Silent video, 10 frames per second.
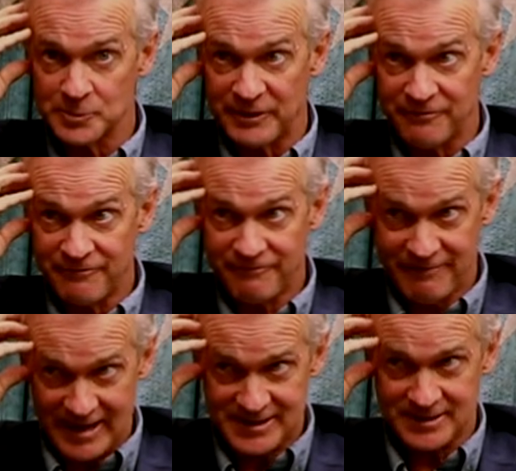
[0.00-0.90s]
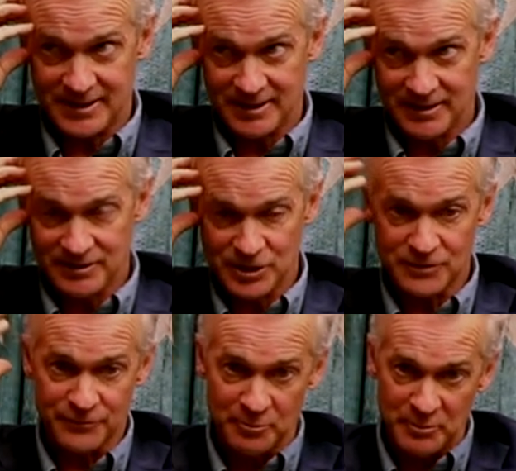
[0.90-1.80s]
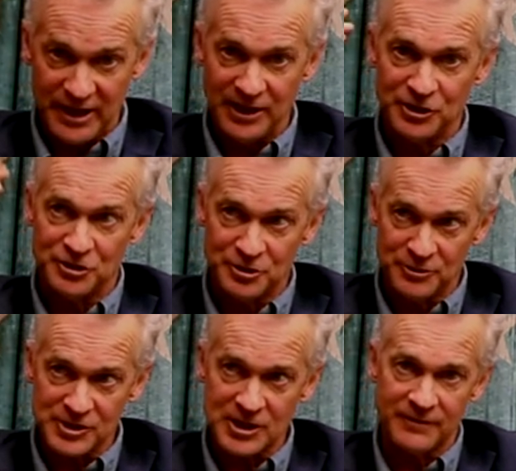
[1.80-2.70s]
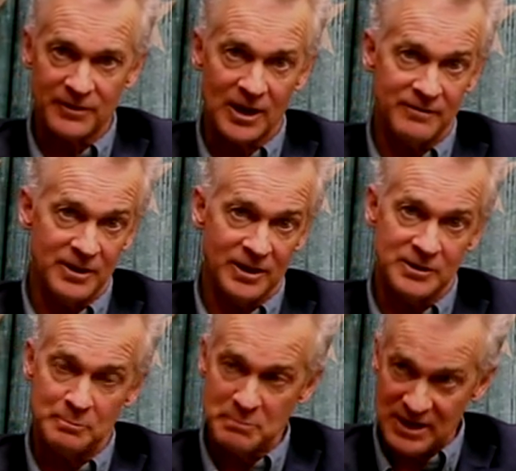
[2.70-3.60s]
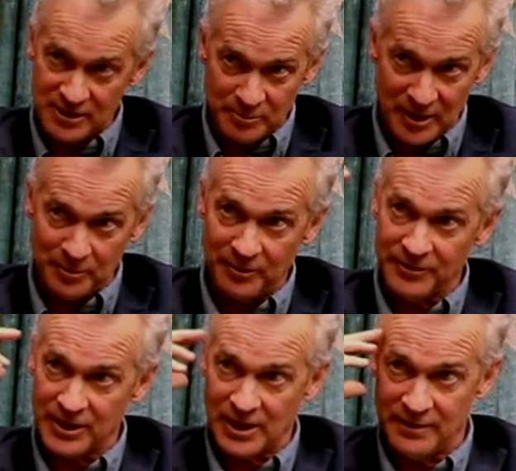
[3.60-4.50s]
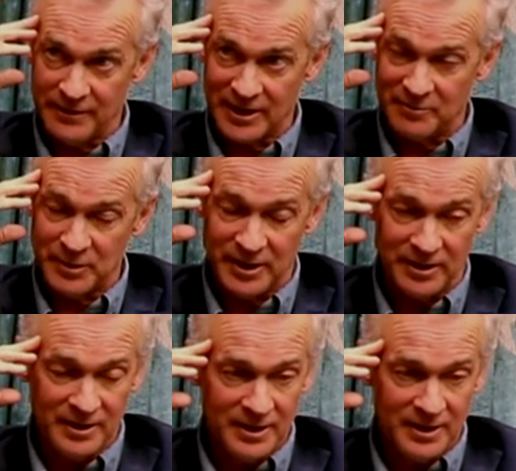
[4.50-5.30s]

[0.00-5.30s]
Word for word: been fascinating just for me to do the stuff that I've done, to meet the people that I, that I meet,